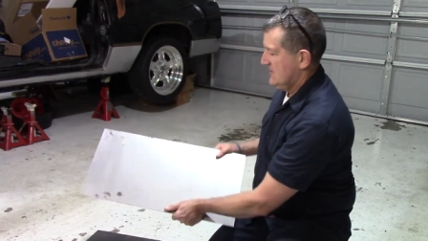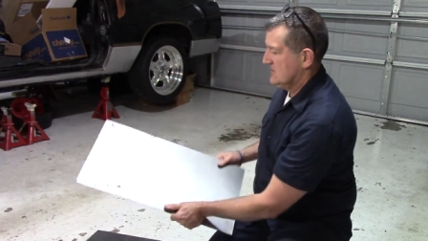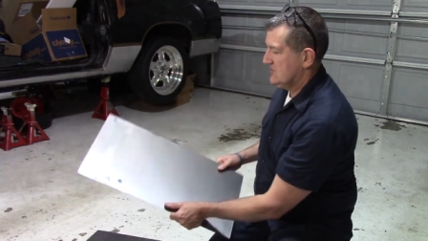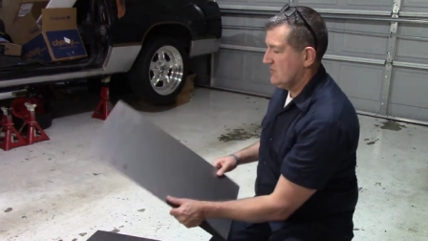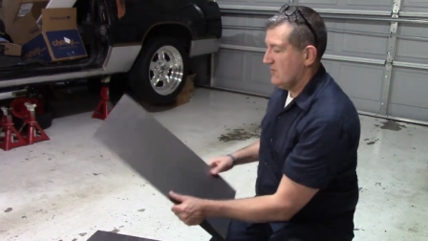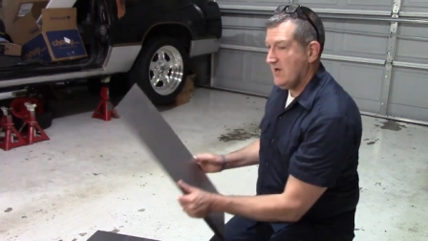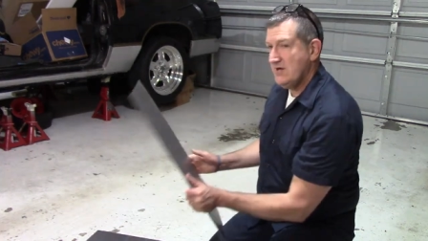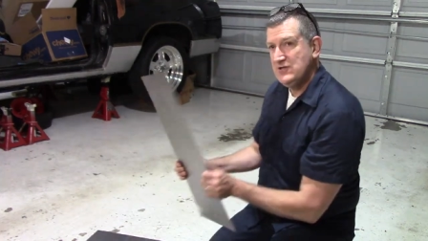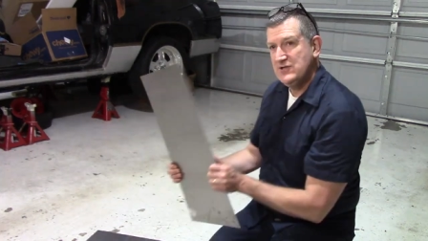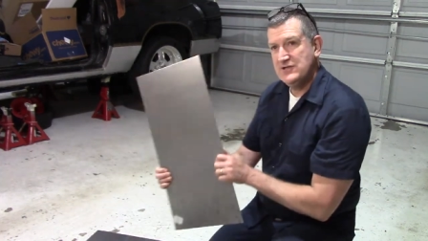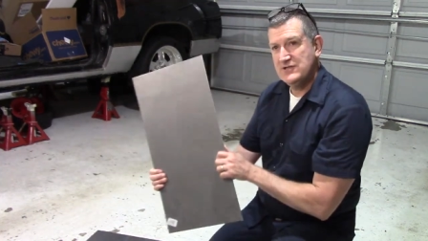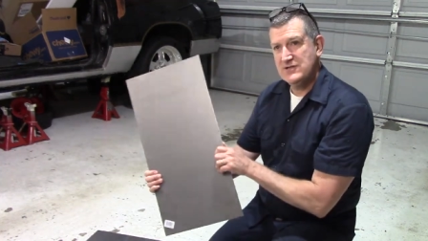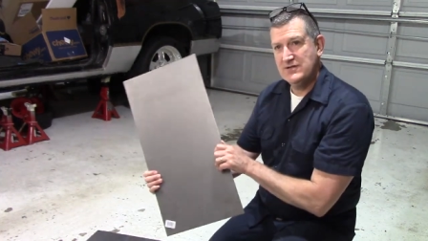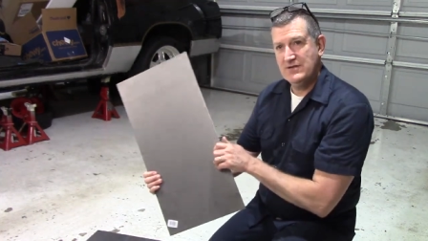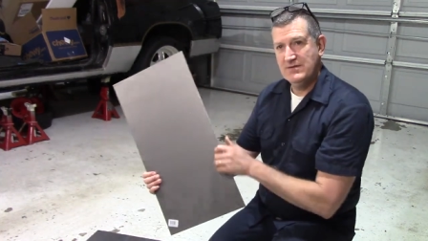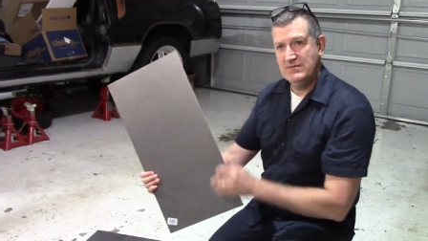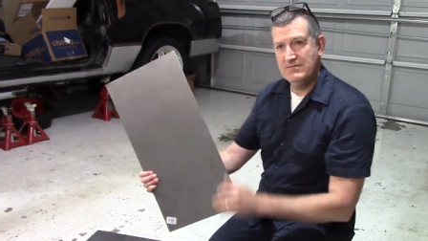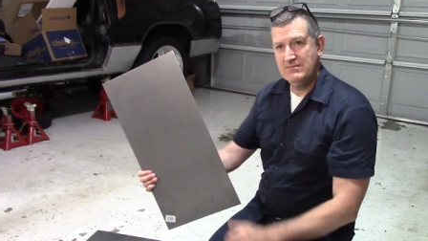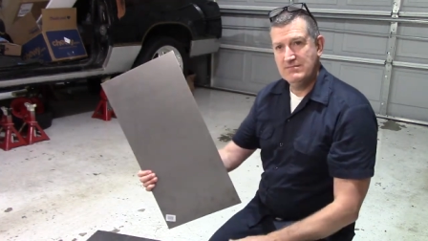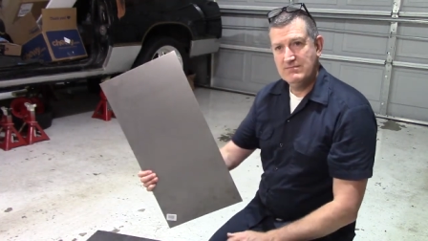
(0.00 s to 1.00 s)
So I
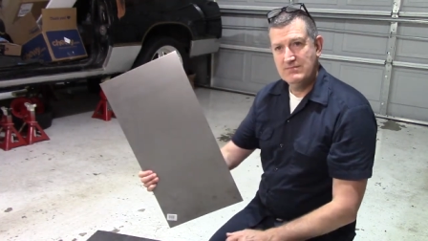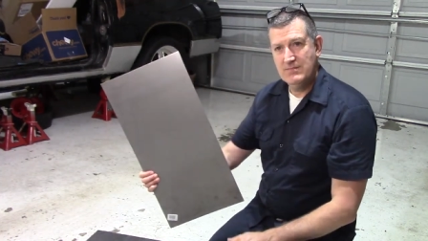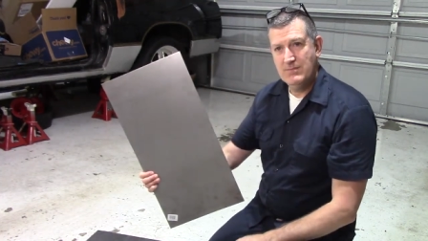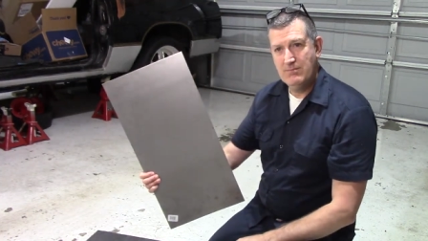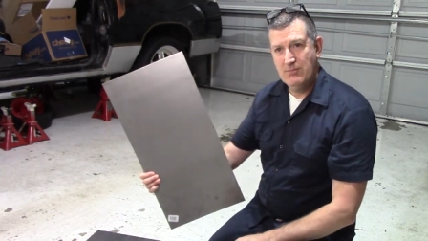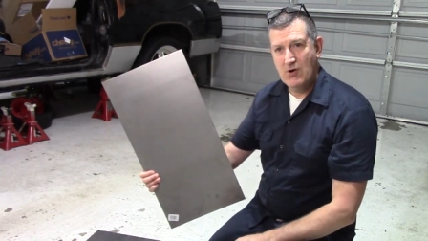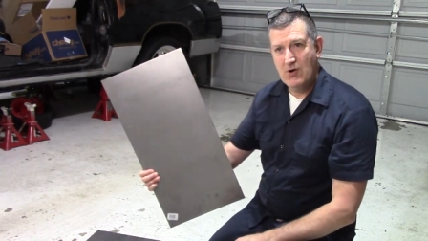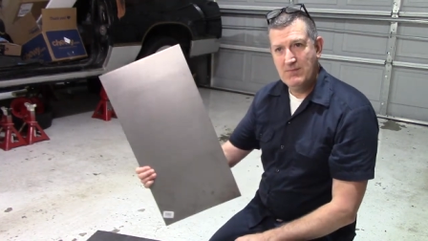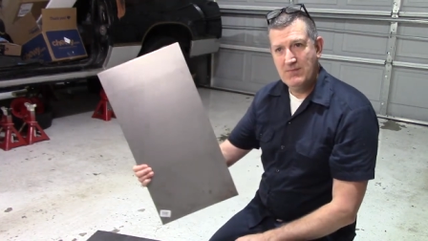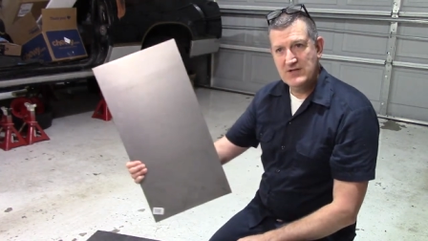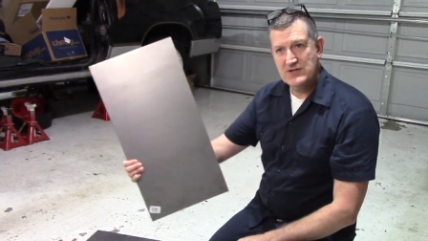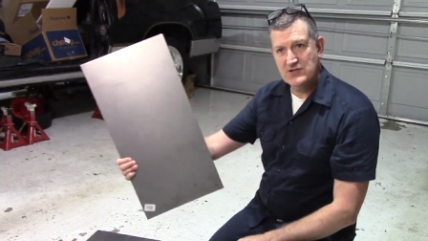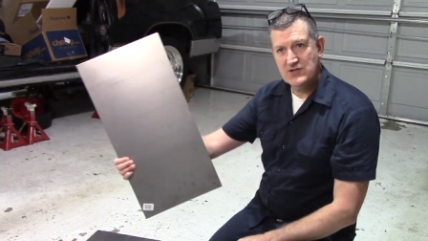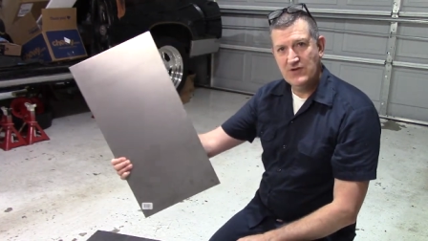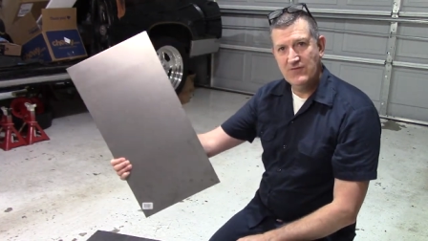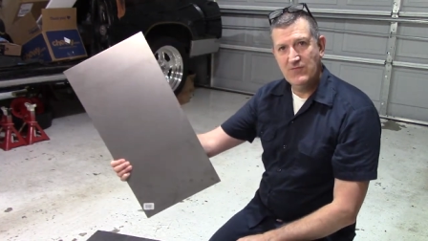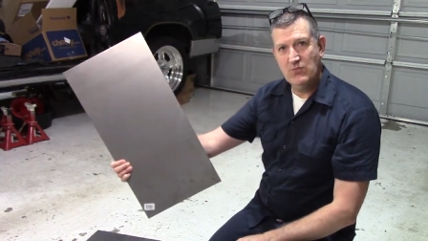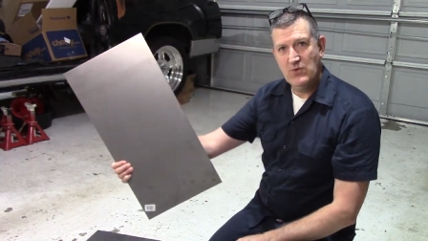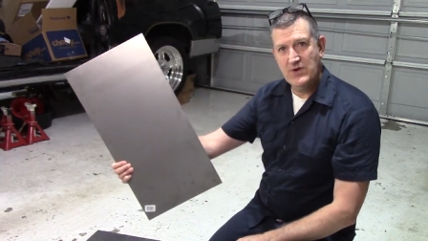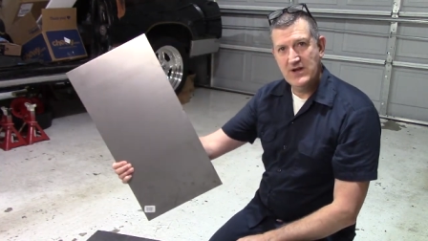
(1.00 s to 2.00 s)
just bought
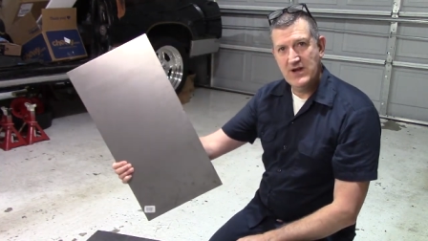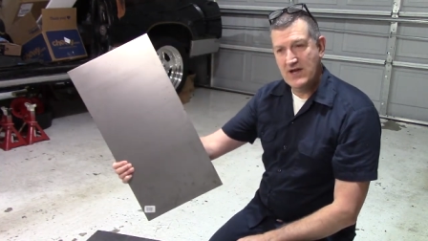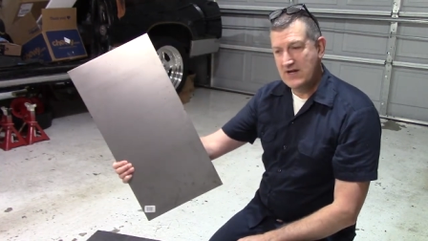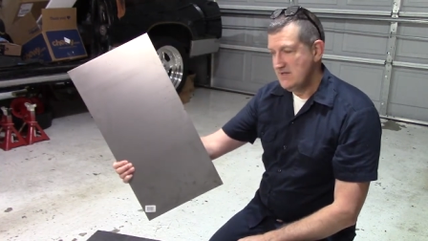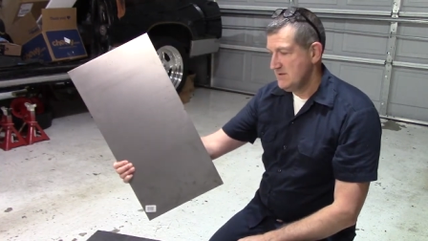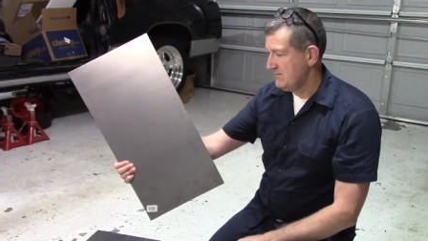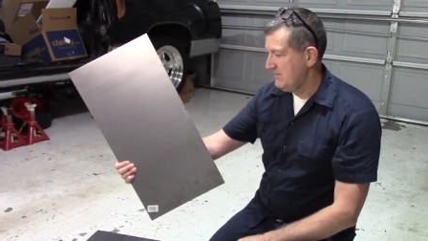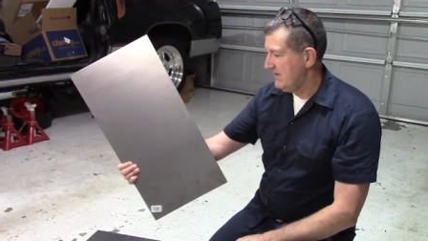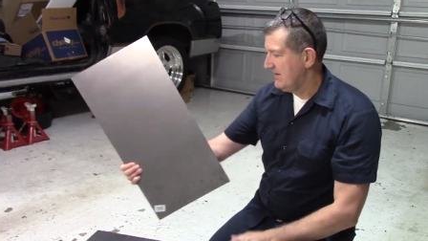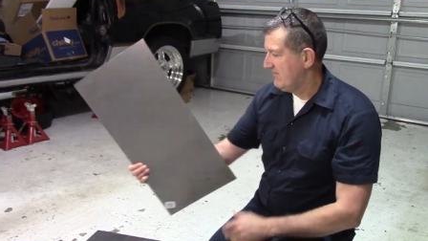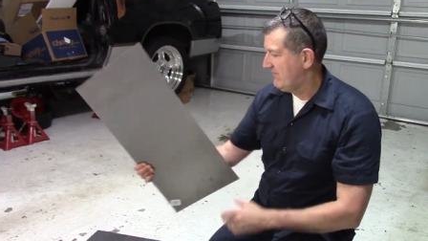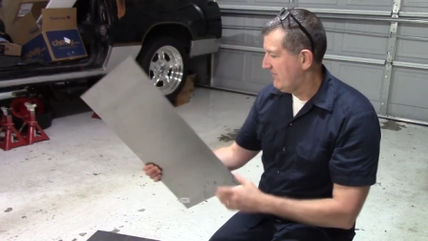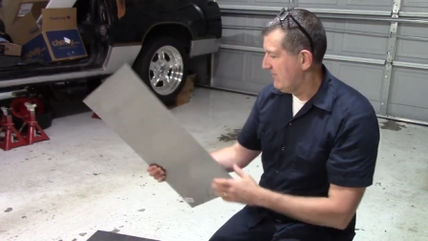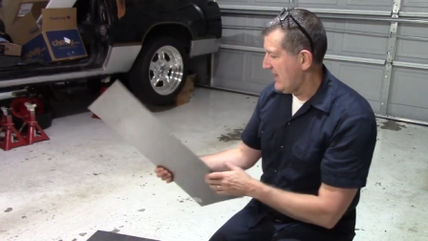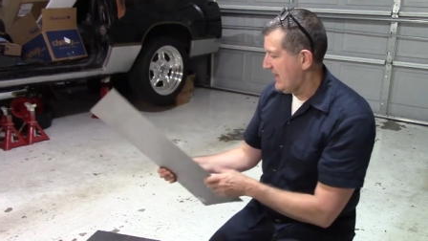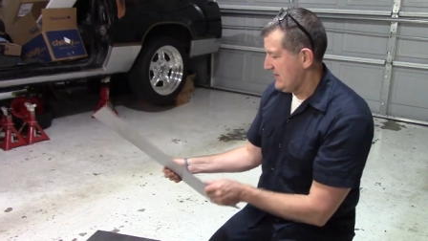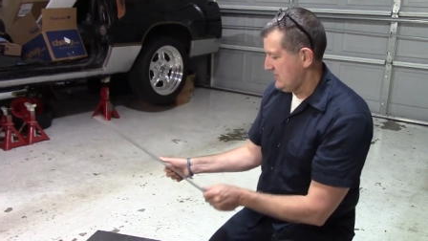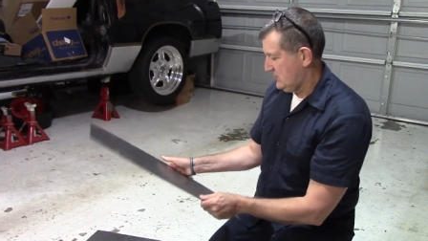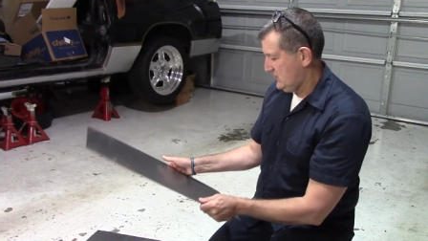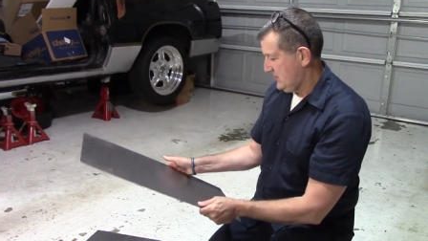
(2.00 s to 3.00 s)
myself one nice big
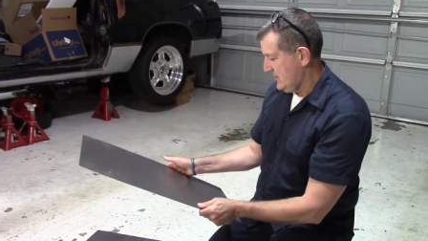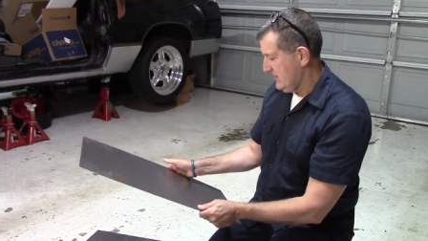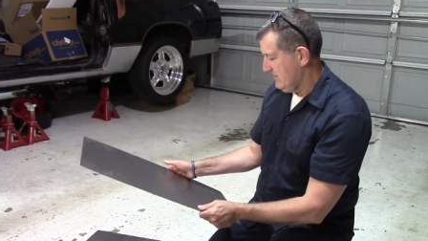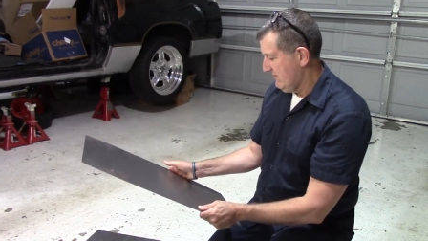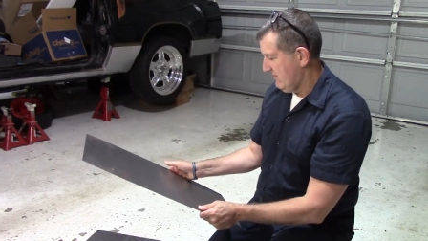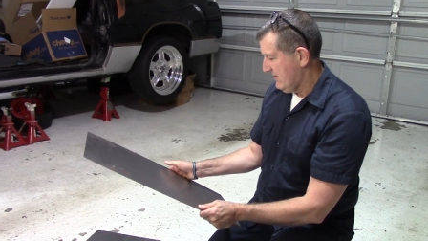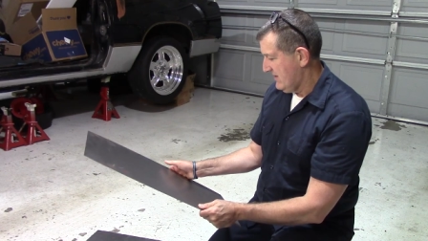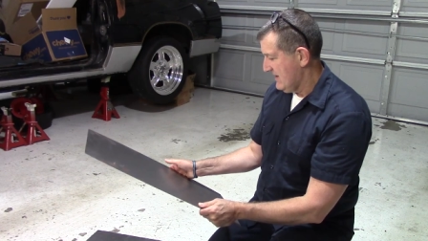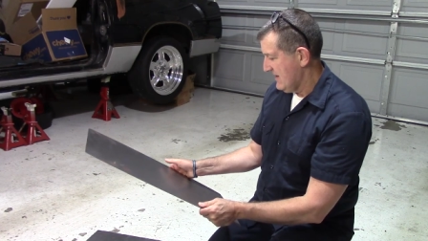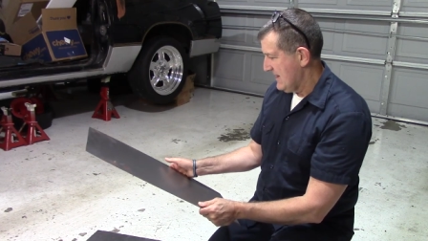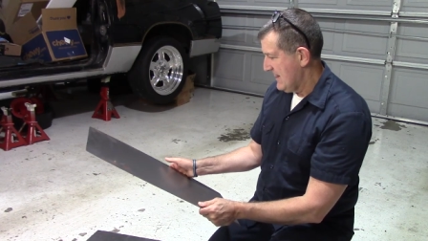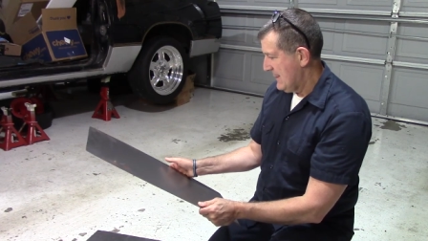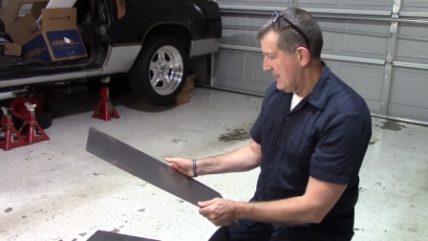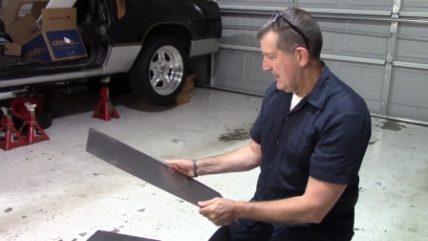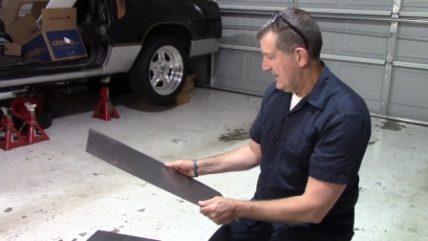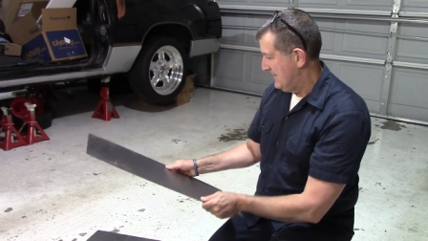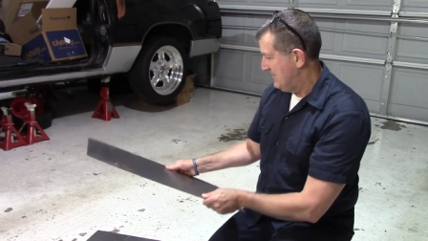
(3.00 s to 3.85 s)
flat sheet of it.